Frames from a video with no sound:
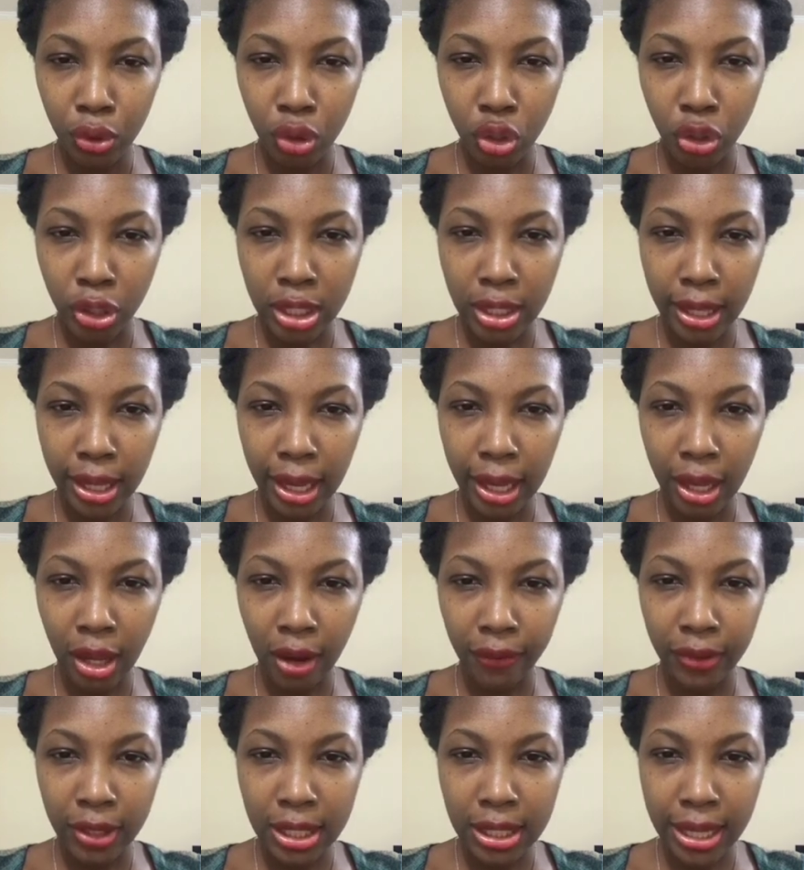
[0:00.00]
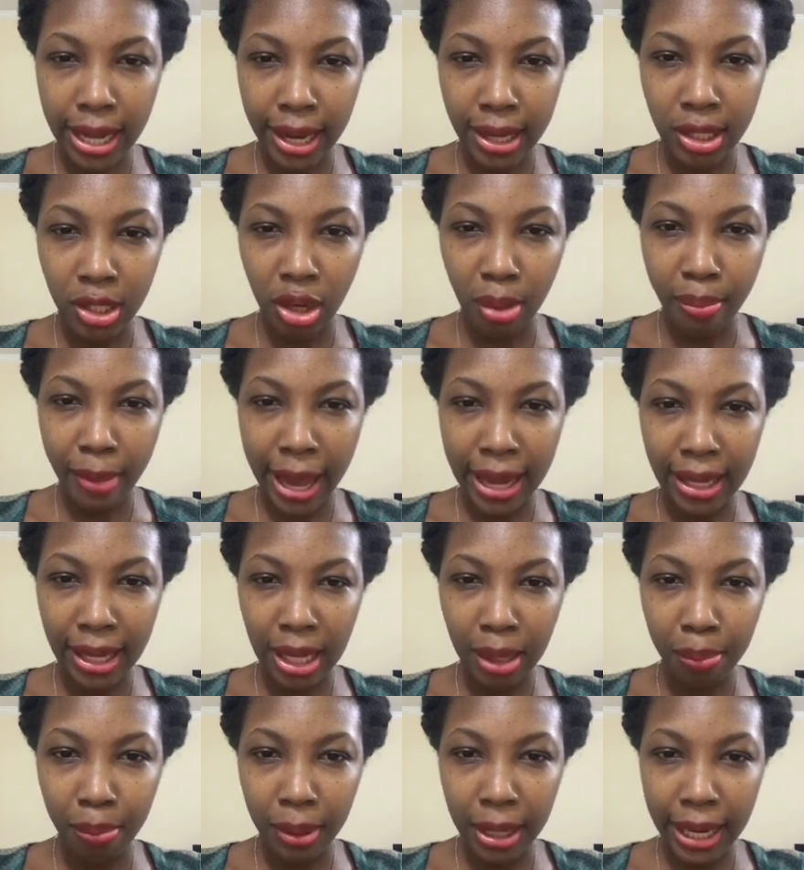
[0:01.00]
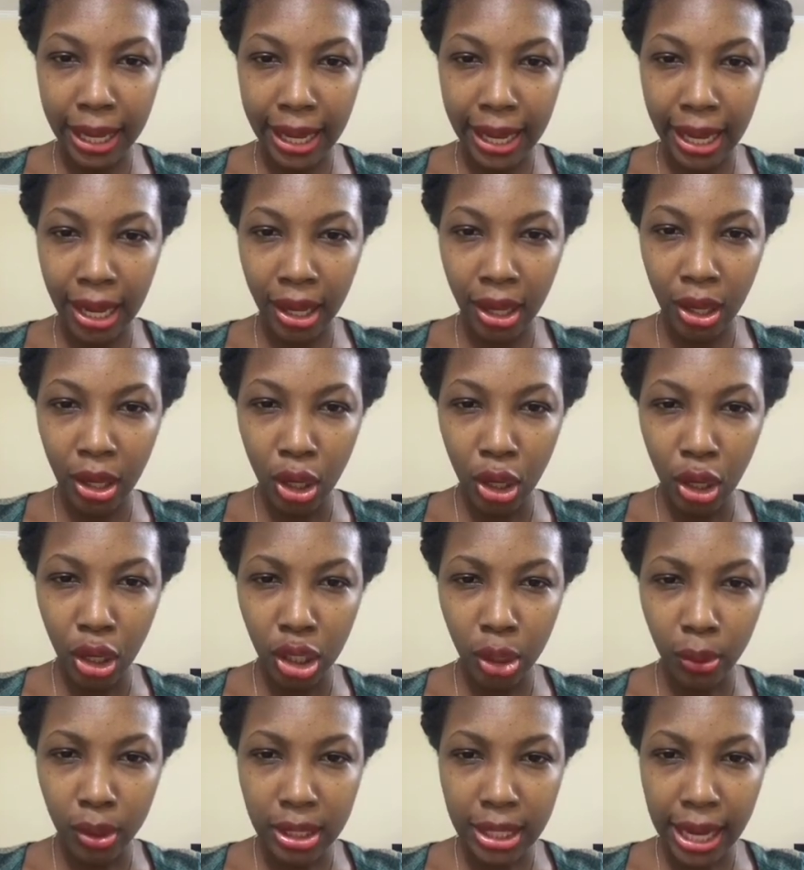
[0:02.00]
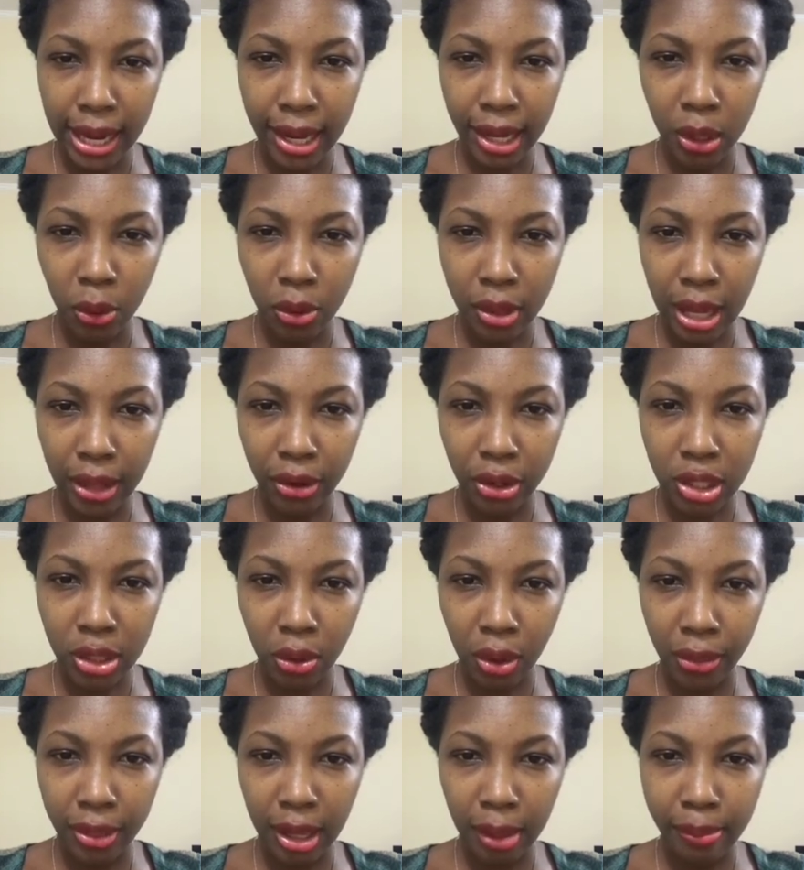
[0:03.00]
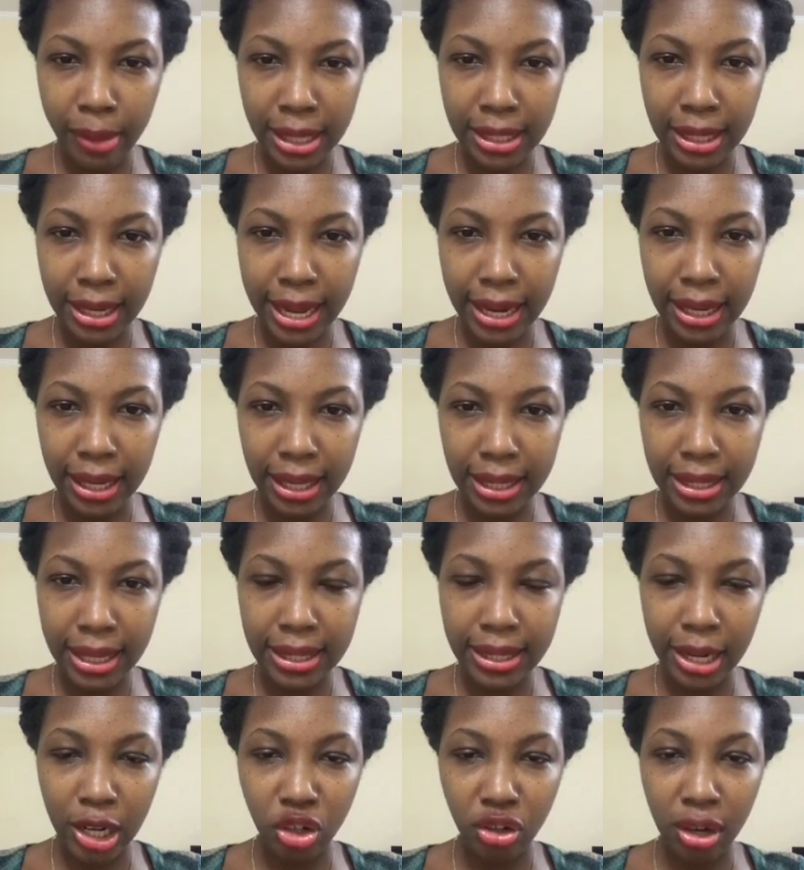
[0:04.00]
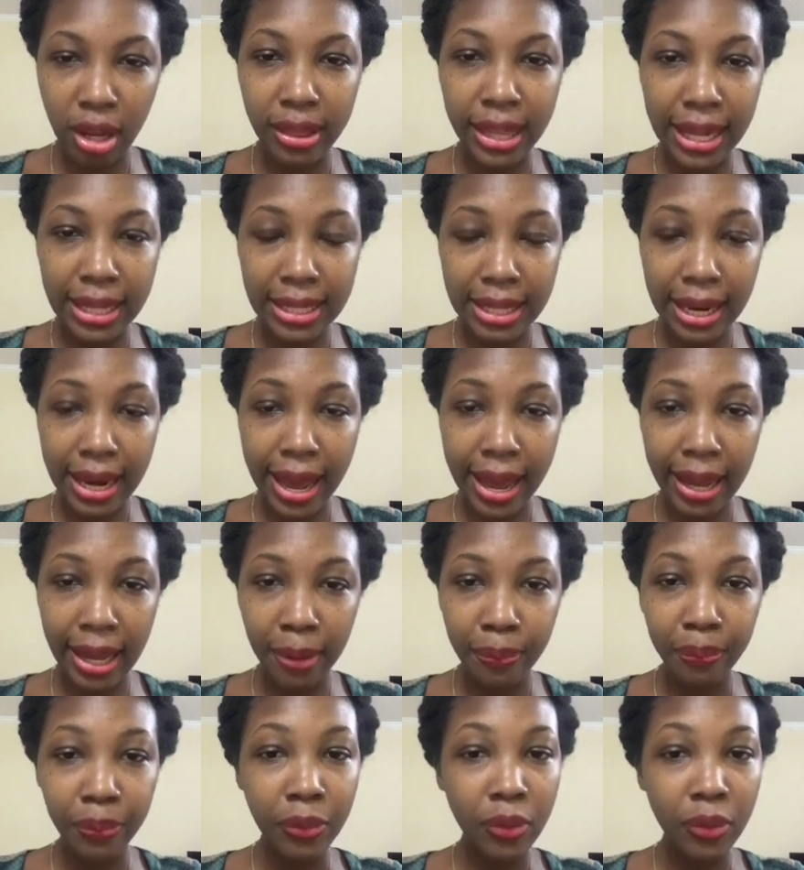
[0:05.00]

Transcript: just thinking of the sex, your mind keep playing, you telling you that there's nothing better than his, etc. That's a lie.